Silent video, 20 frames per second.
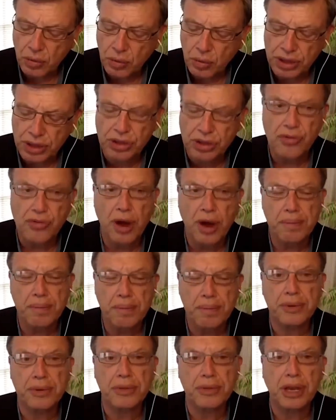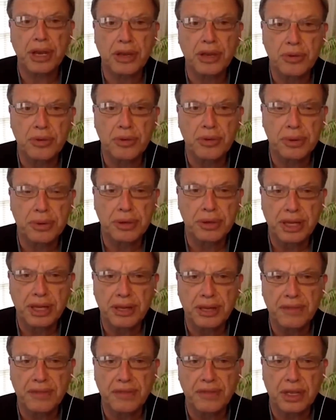with Trump that you
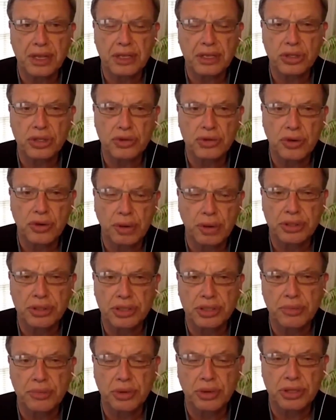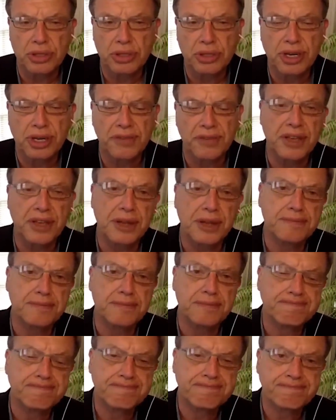believe is troublesome or significant?